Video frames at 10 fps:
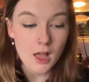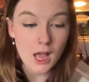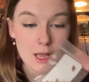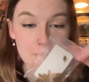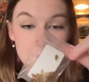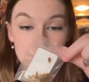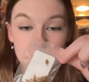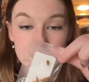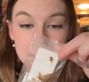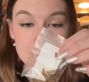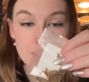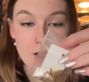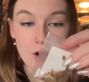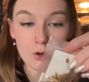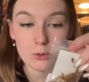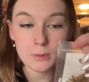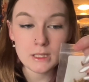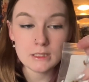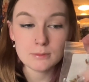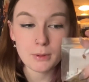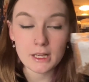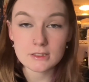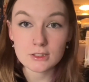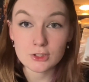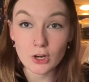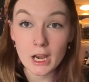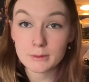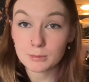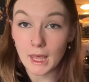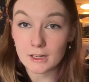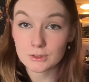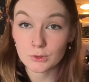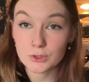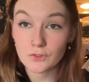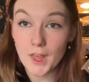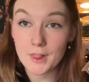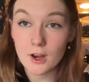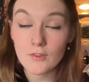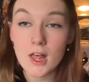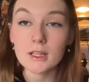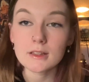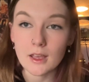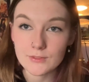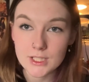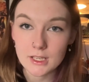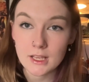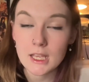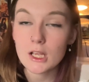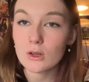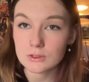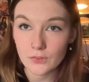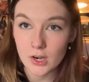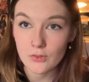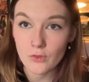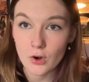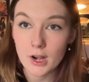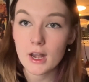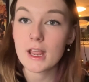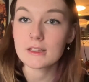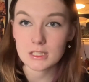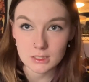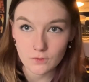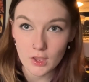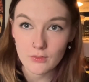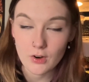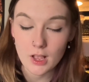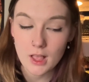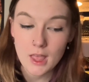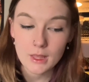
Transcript: But this is the Obies Bites dried black soldier fly larva. Loves it. He goes feral for it. It's his favorite.